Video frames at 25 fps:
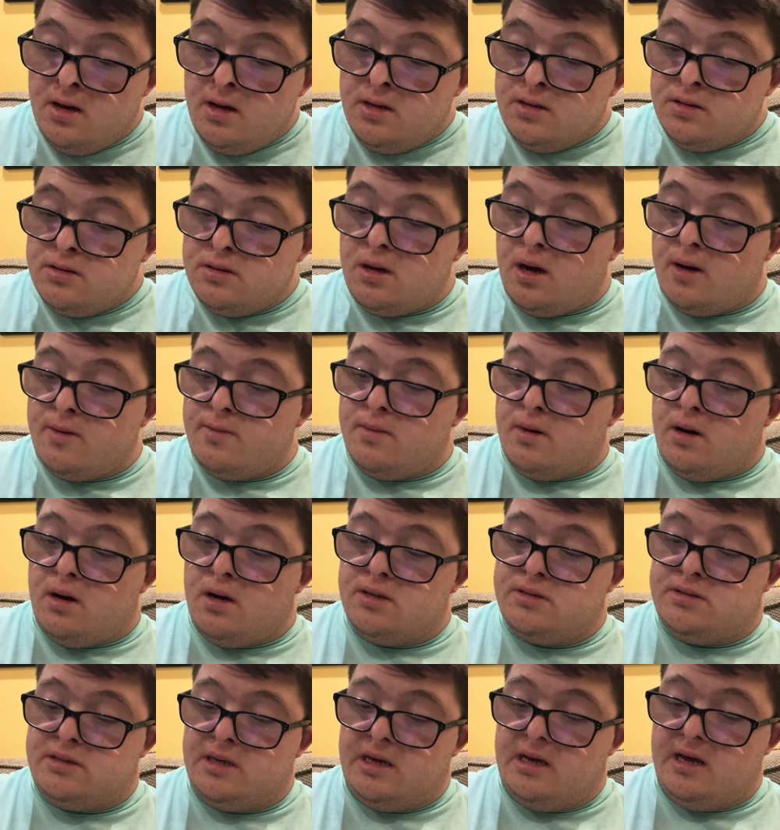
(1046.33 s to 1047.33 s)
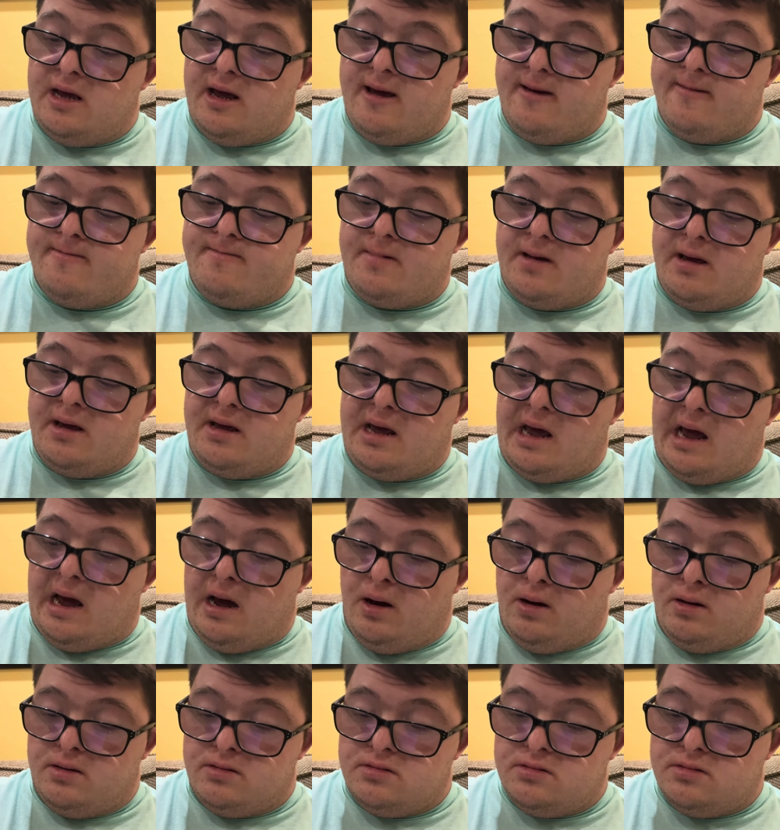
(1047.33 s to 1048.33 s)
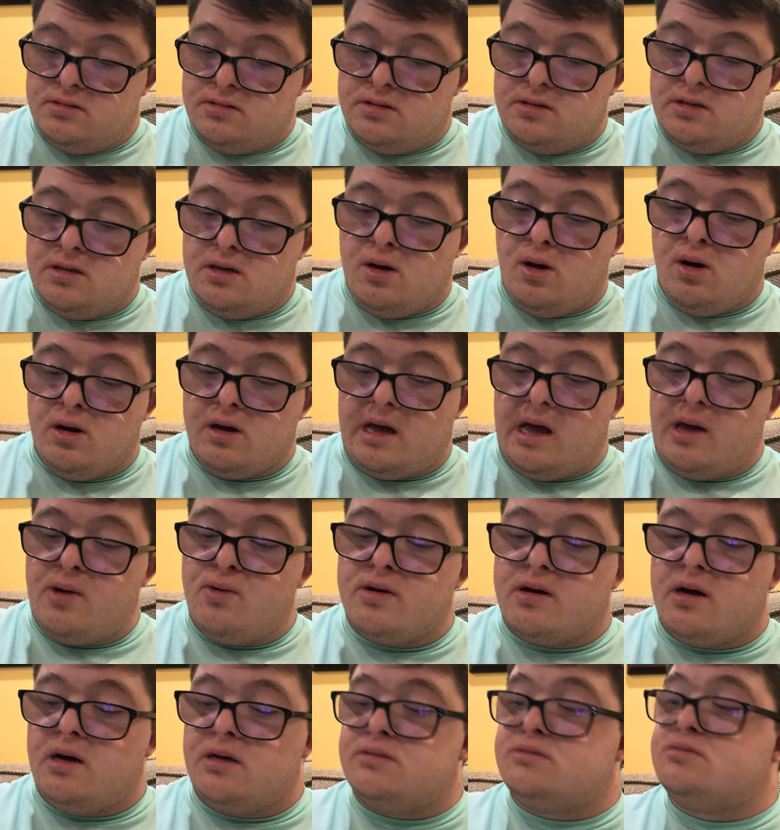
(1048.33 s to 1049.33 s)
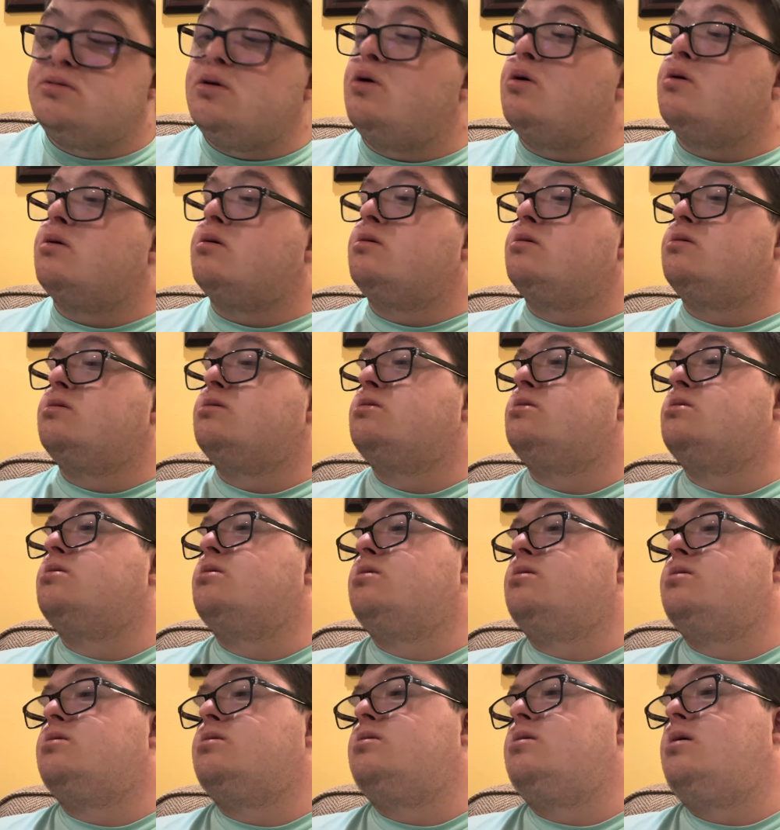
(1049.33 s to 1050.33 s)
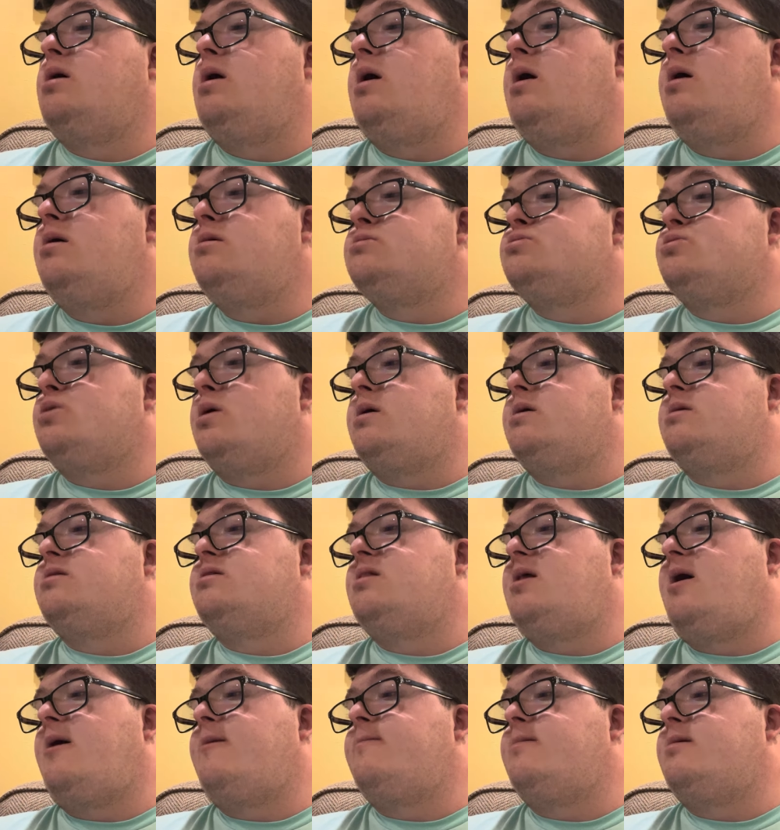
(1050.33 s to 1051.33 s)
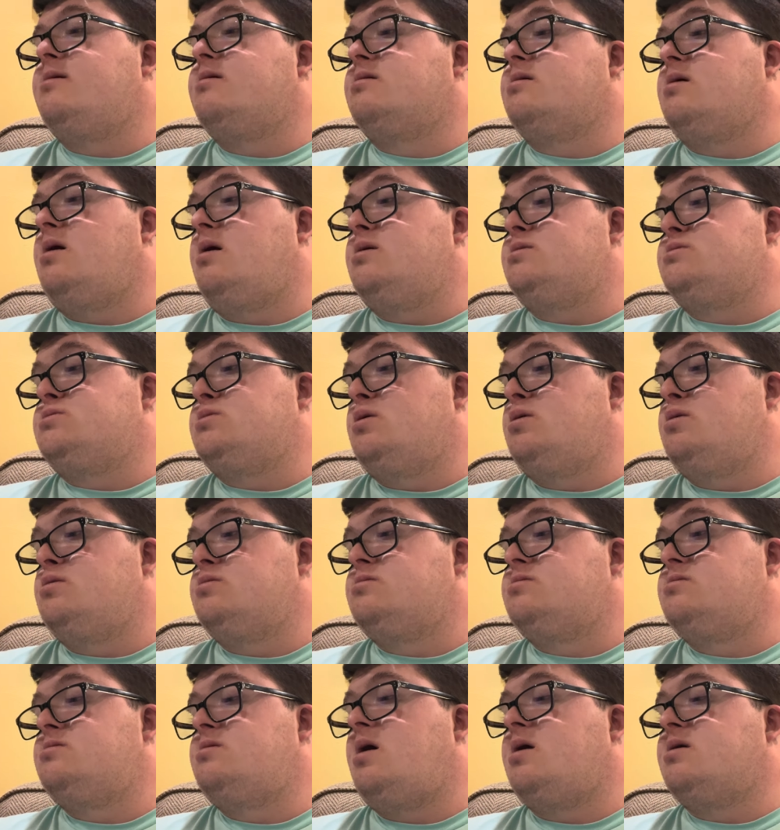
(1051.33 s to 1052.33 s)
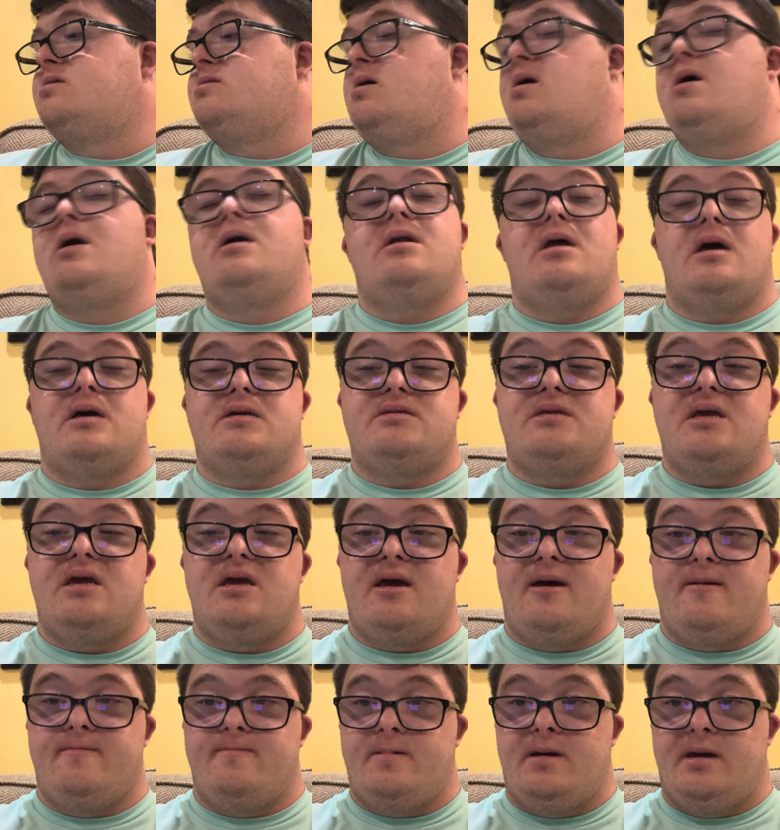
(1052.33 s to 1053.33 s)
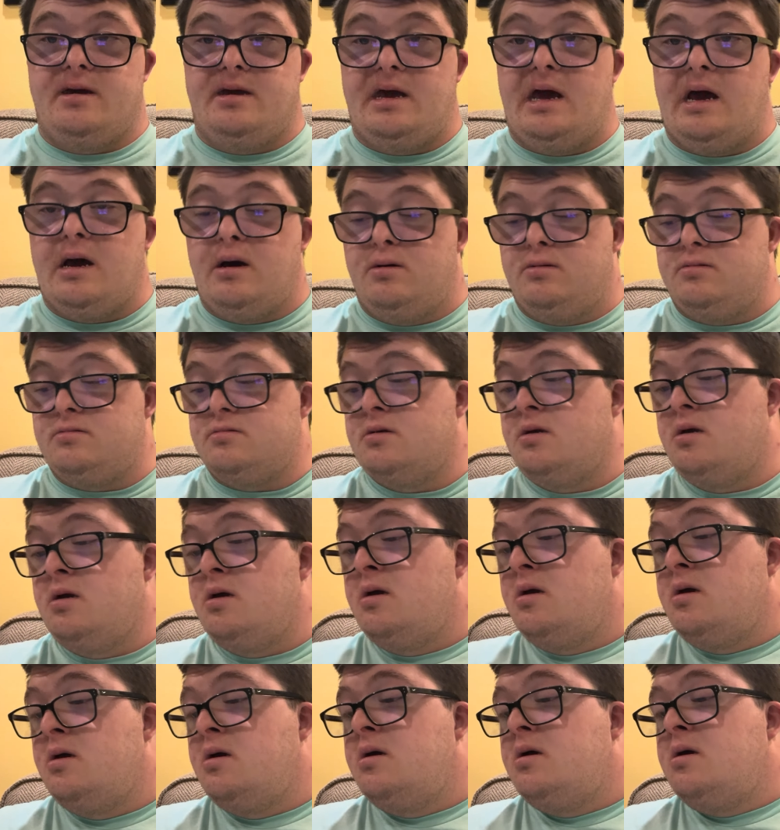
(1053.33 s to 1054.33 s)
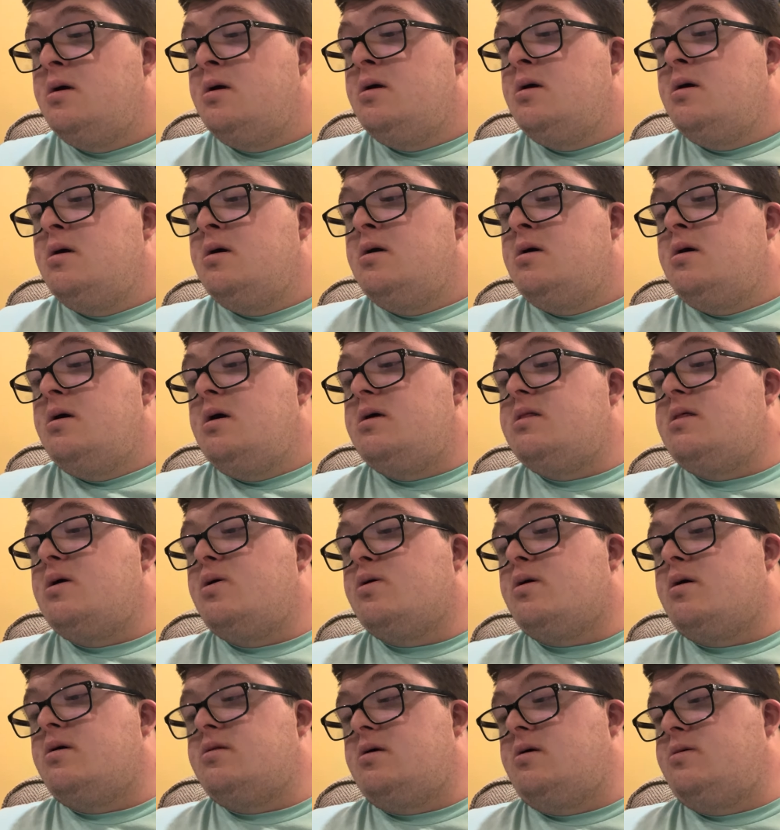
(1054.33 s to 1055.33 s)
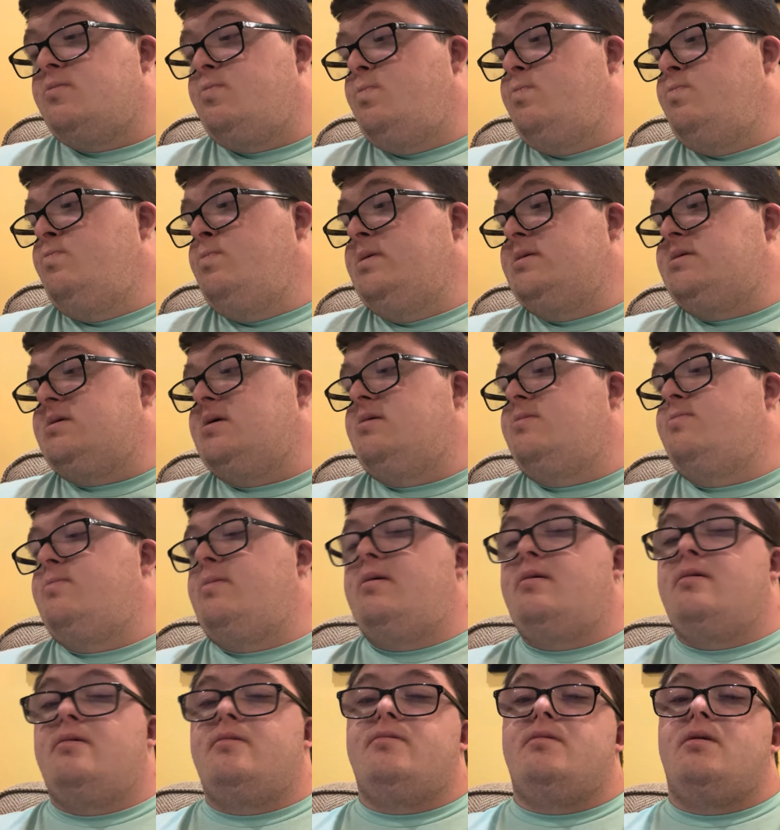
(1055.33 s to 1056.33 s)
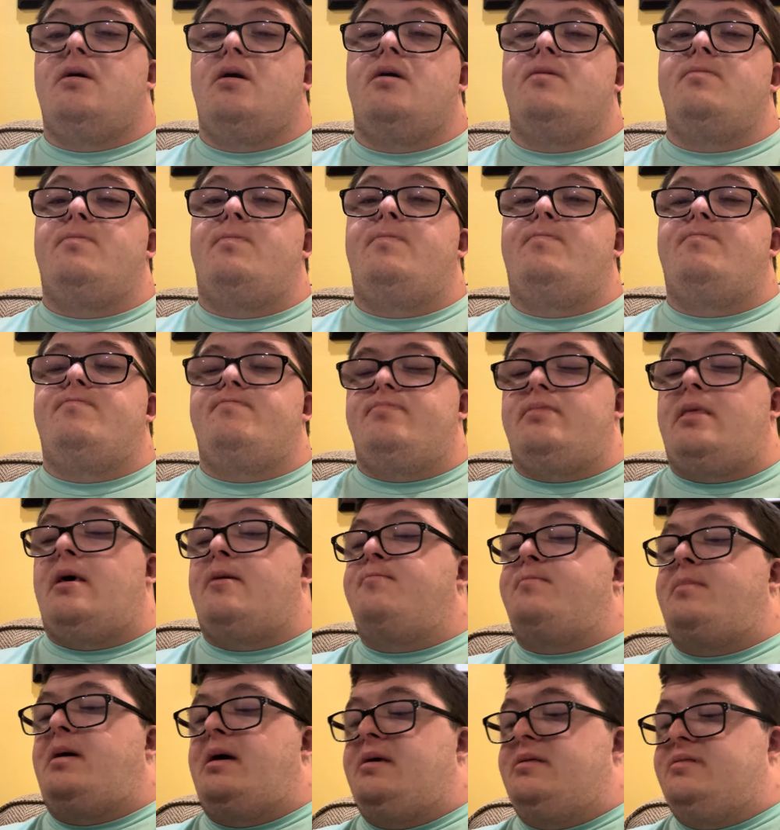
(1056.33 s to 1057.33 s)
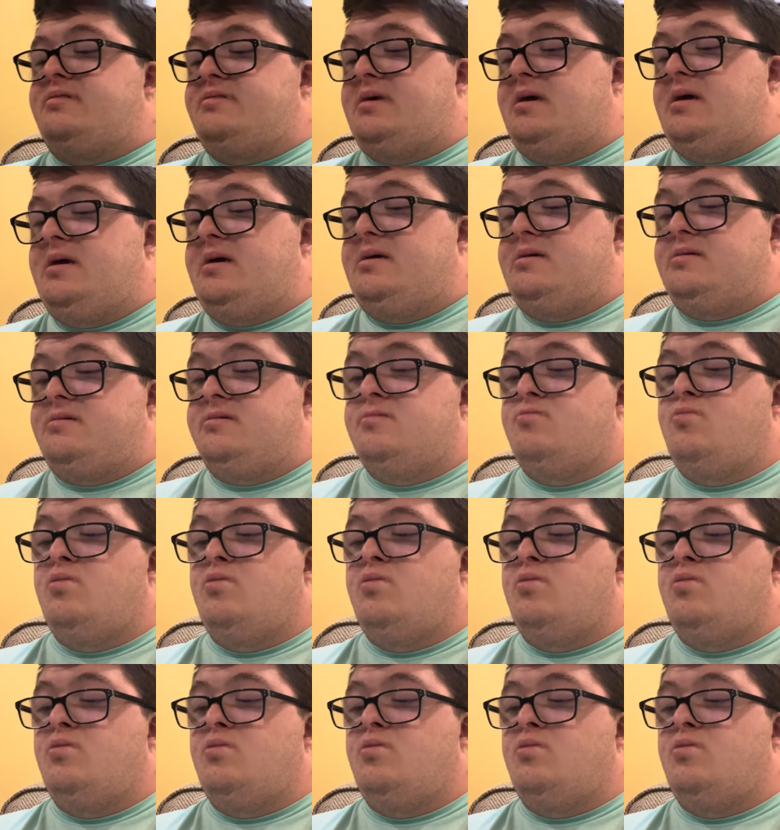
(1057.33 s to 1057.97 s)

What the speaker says: No Mercy and play out. Okay, we got so Henry Love and Gossel next on NXT FA out. And then we got the missing the main thing.